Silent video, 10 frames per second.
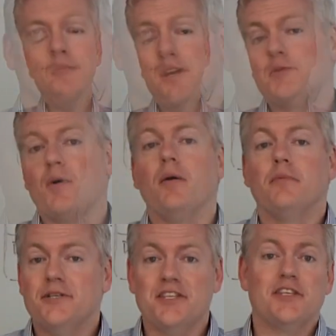The biggest
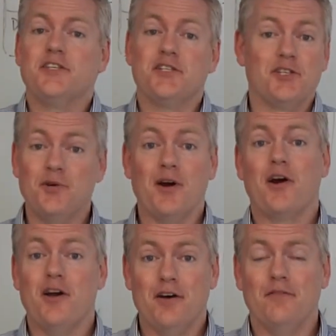problem is that this is a new
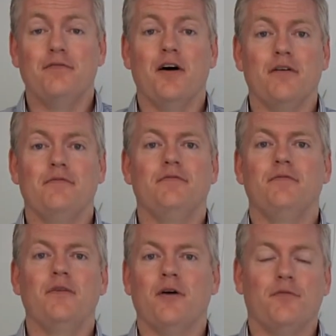area of, of,
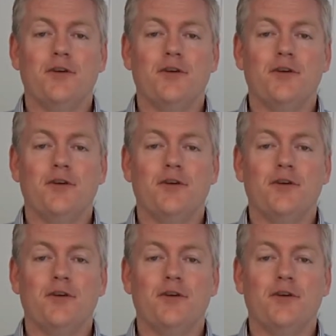of